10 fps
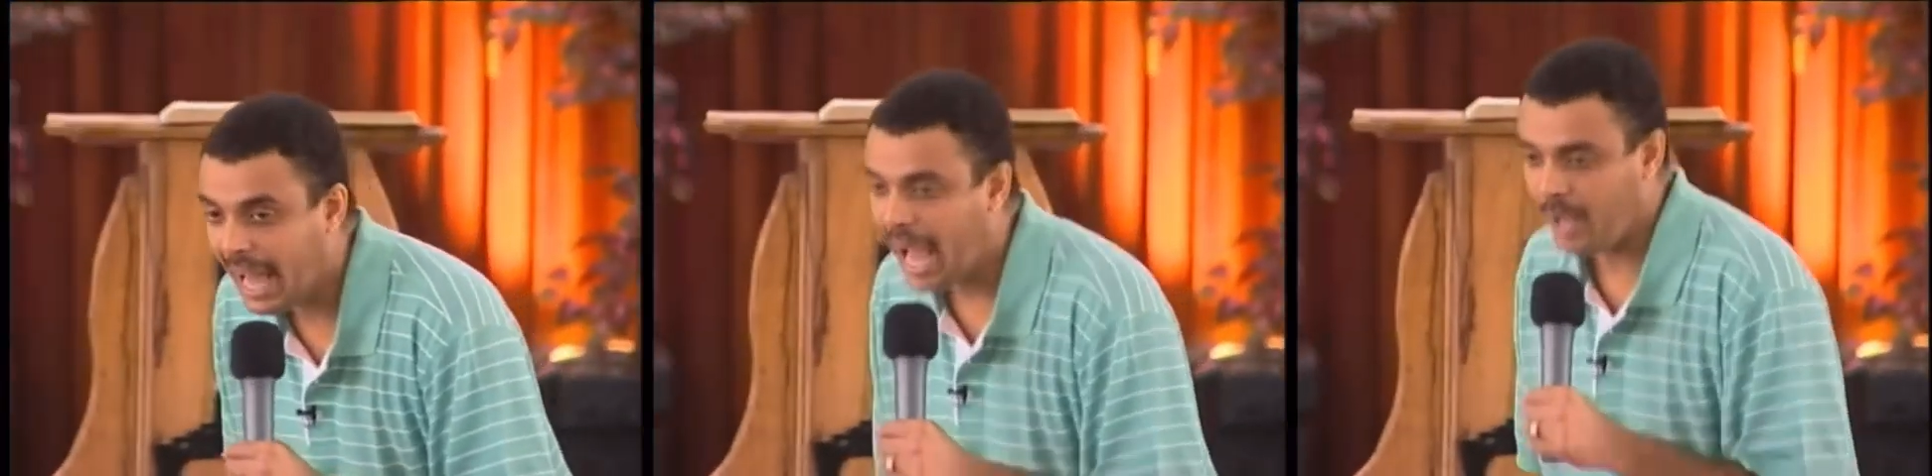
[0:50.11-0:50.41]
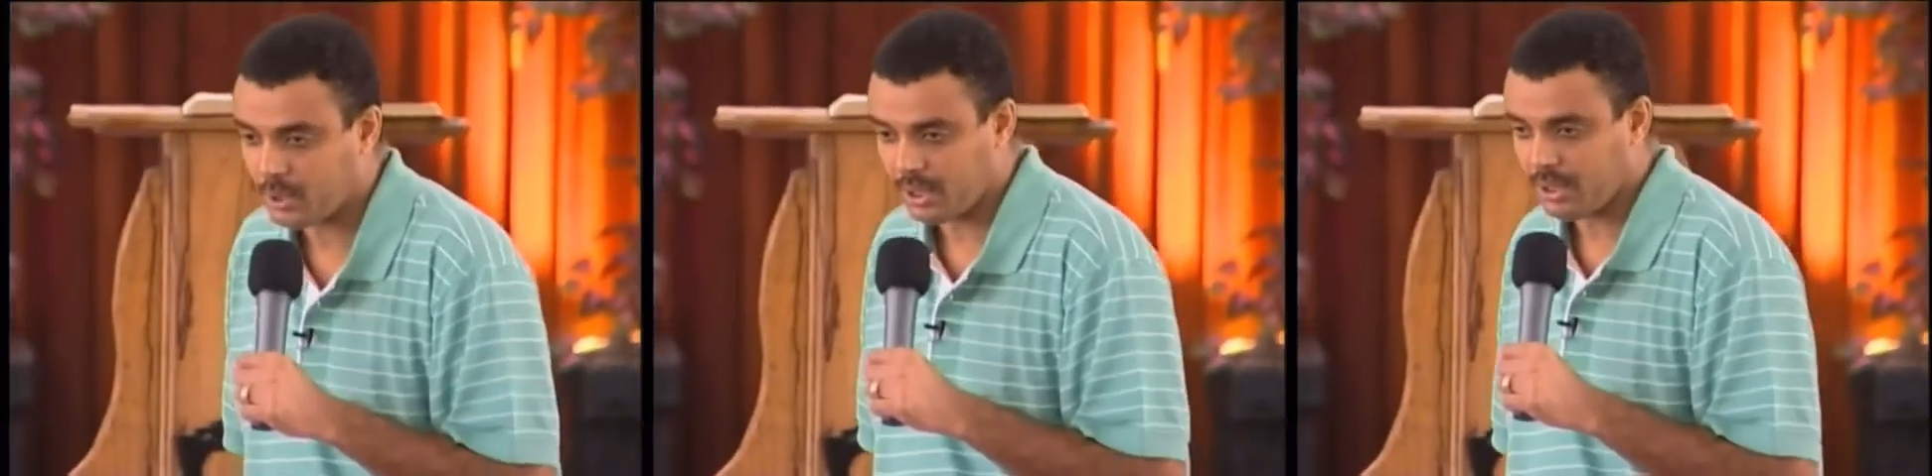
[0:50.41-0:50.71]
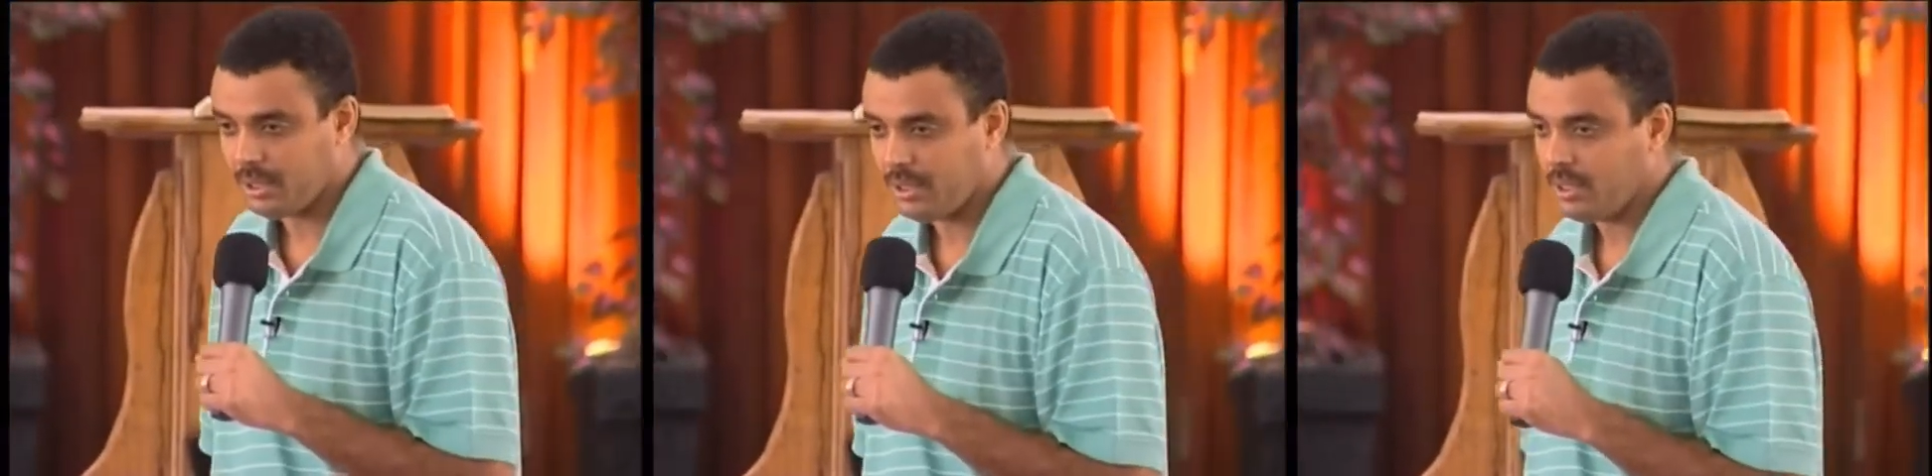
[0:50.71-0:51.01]

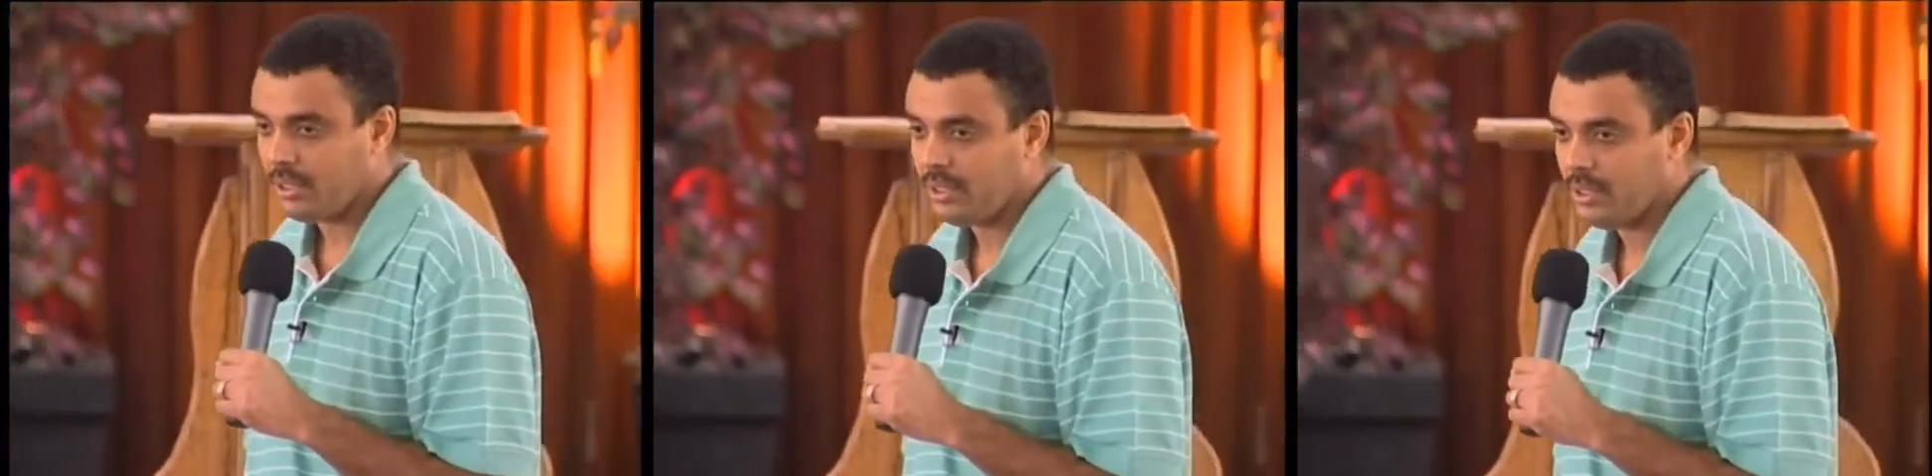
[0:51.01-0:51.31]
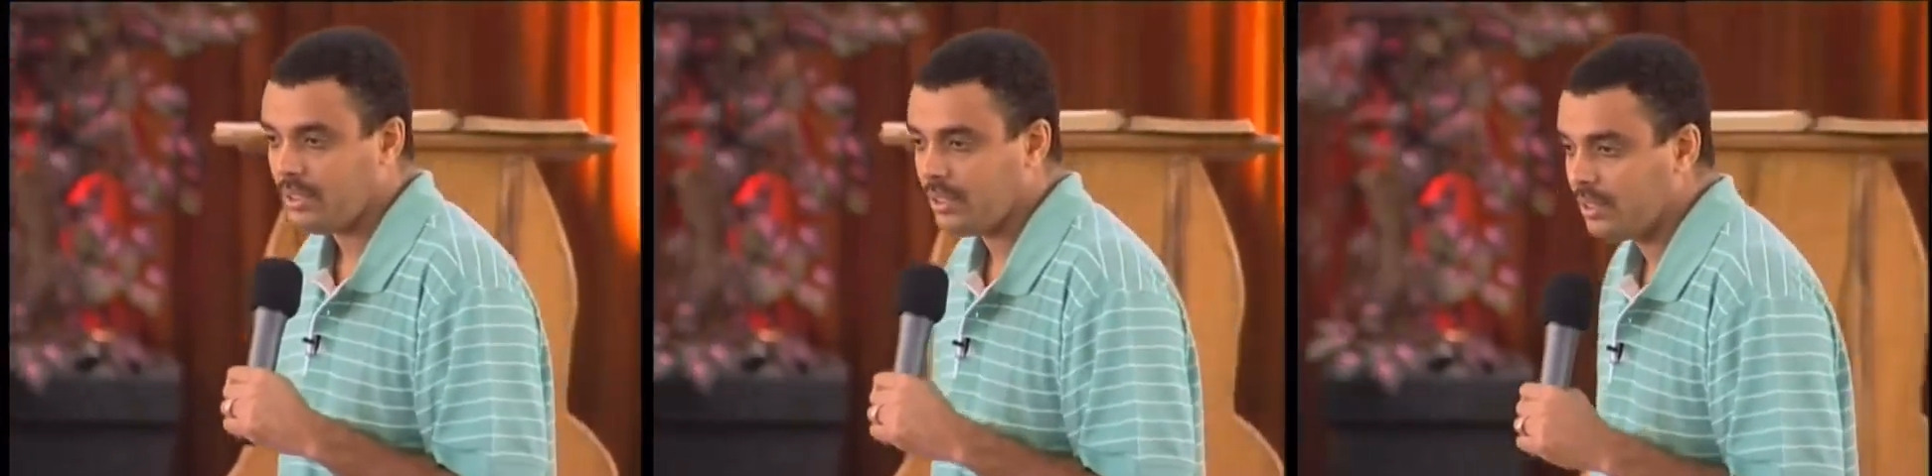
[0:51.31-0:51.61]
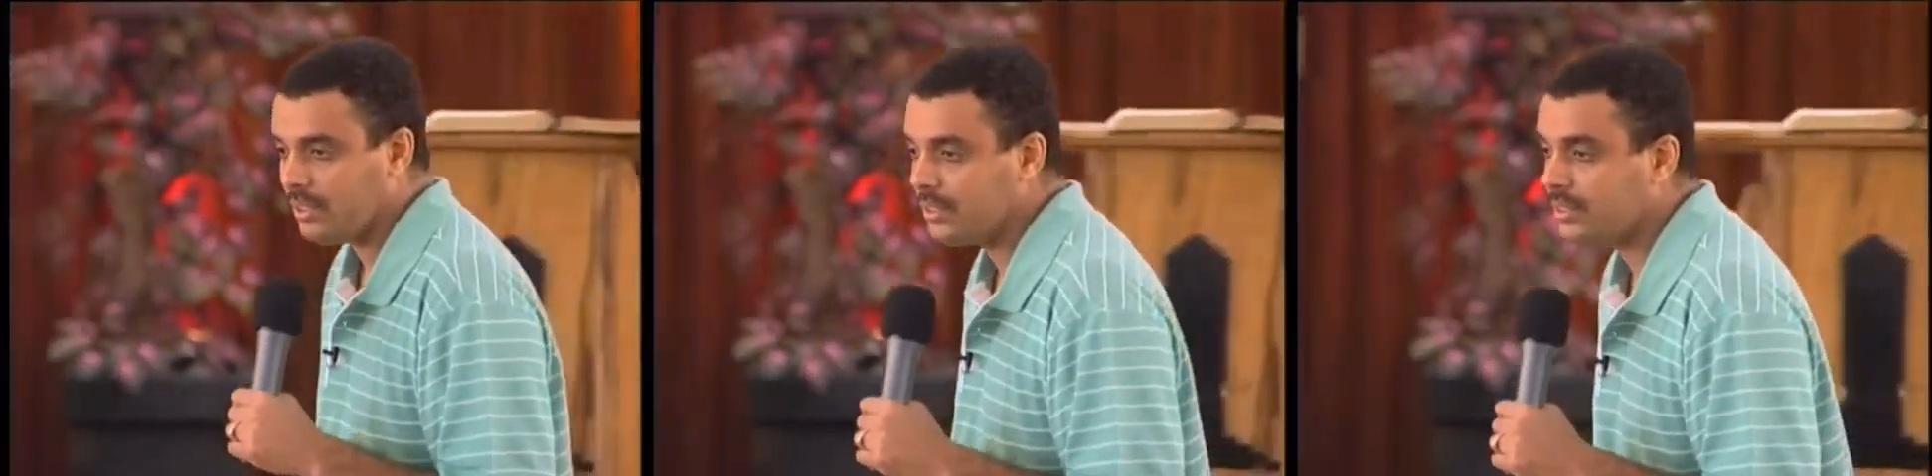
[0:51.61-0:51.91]
house.
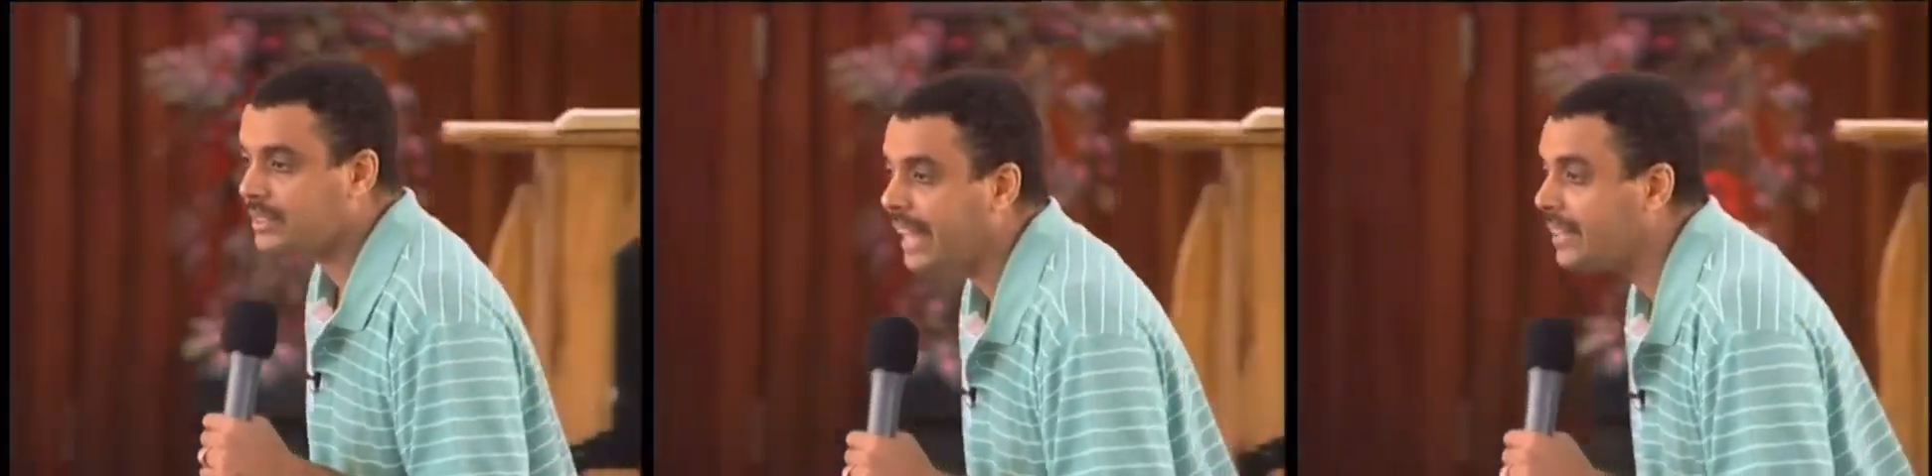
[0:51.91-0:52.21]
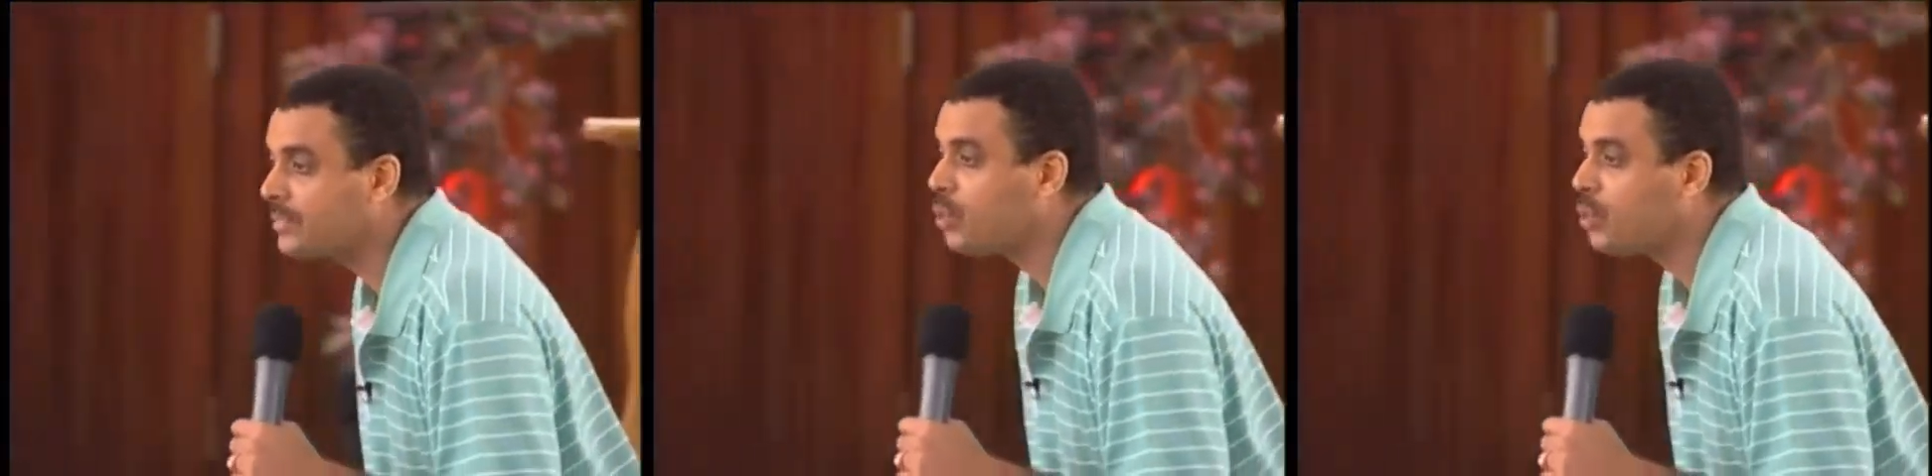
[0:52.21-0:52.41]
Start